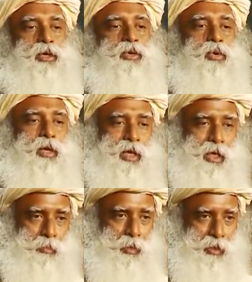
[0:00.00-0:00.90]
You
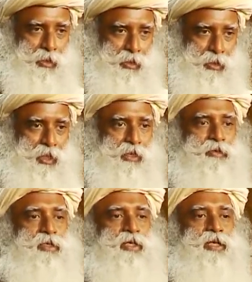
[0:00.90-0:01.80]
keep it,
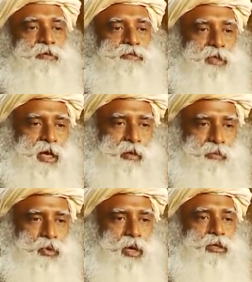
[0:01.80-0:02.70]
give it enough
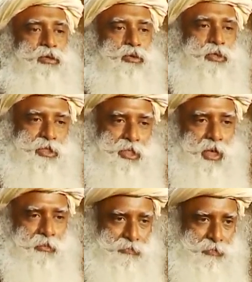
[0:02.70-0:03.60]
time to undo
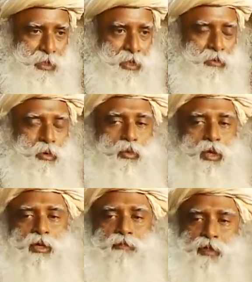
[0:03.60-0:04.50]
itself from
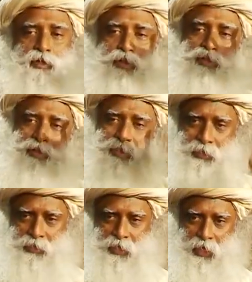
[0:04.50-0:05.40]
whatever nonsense
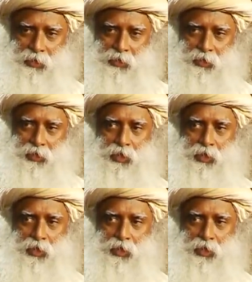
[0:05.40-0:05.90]
it has gathered,